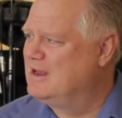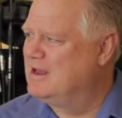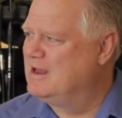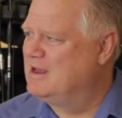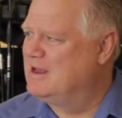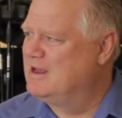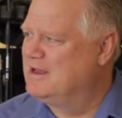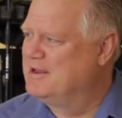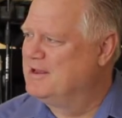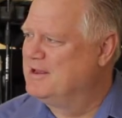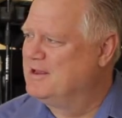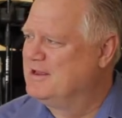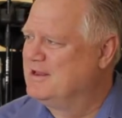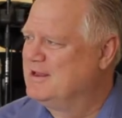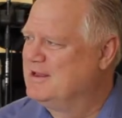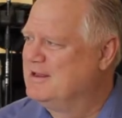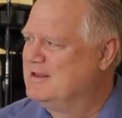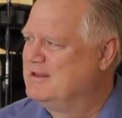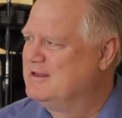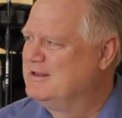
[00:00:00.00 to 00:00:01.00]

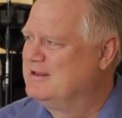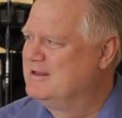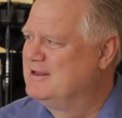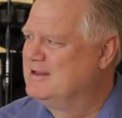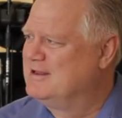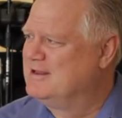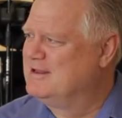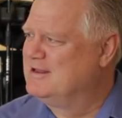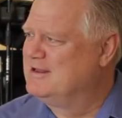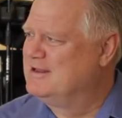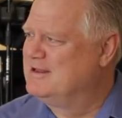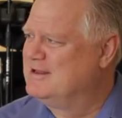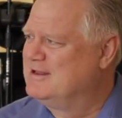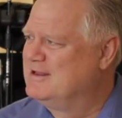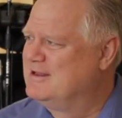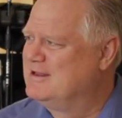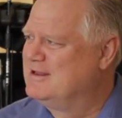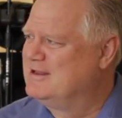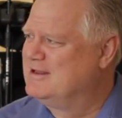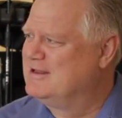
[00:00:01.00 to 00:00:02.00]

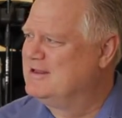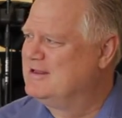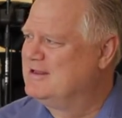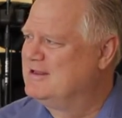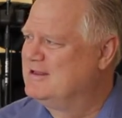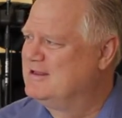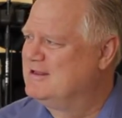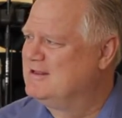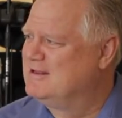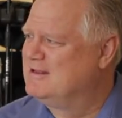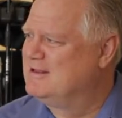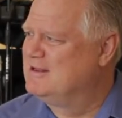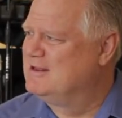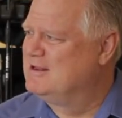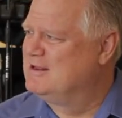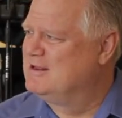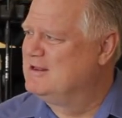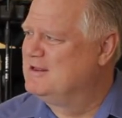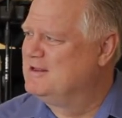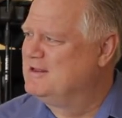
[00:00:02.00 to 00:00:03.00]

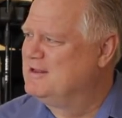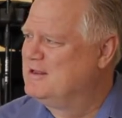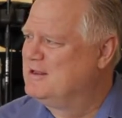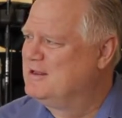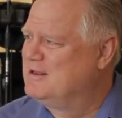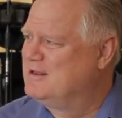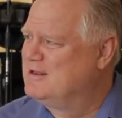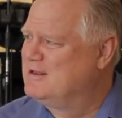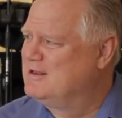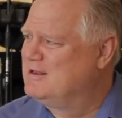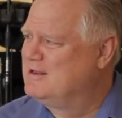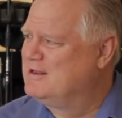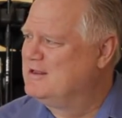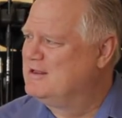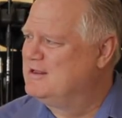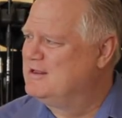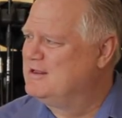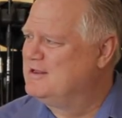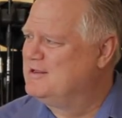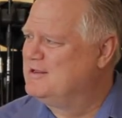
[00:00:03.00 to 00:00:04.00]

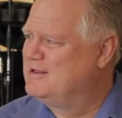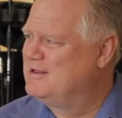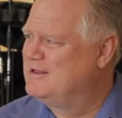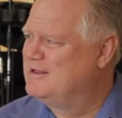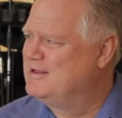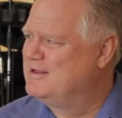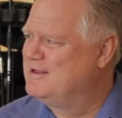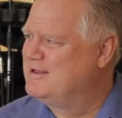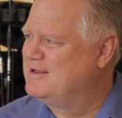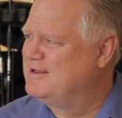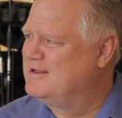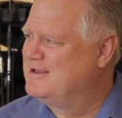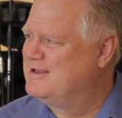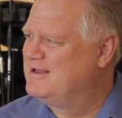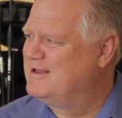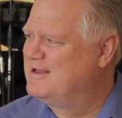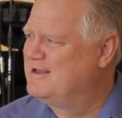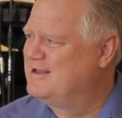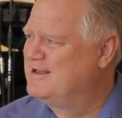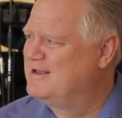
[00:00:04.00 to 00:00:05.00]

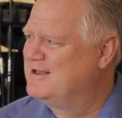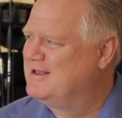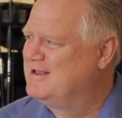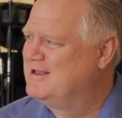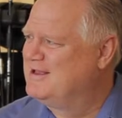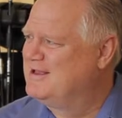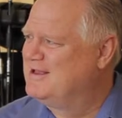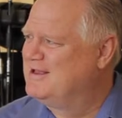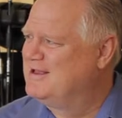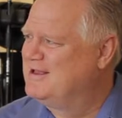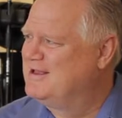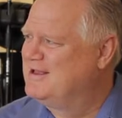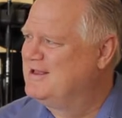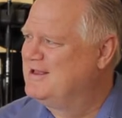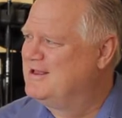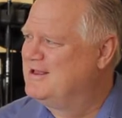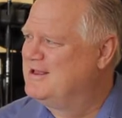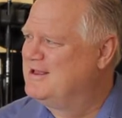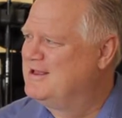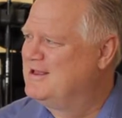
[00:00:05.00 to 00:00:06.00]

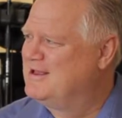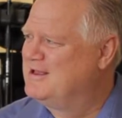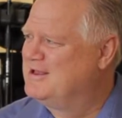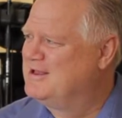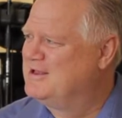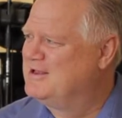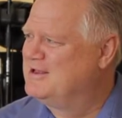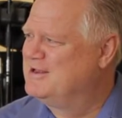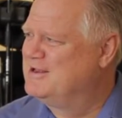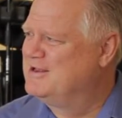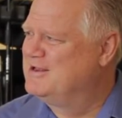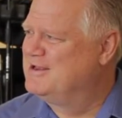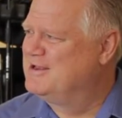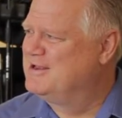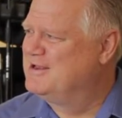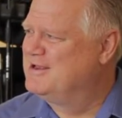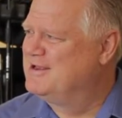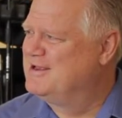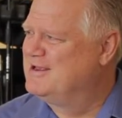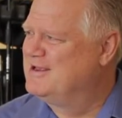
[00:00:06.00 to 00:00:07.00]

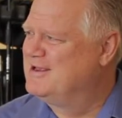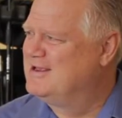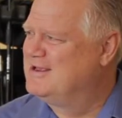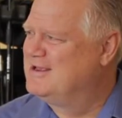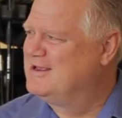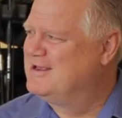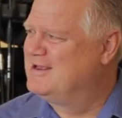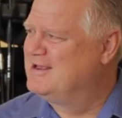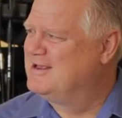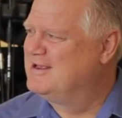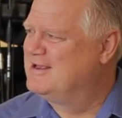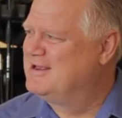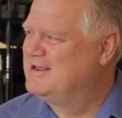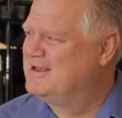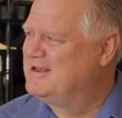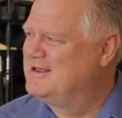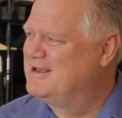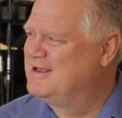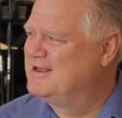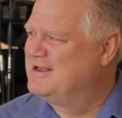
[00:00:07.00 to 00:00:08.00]
(silent)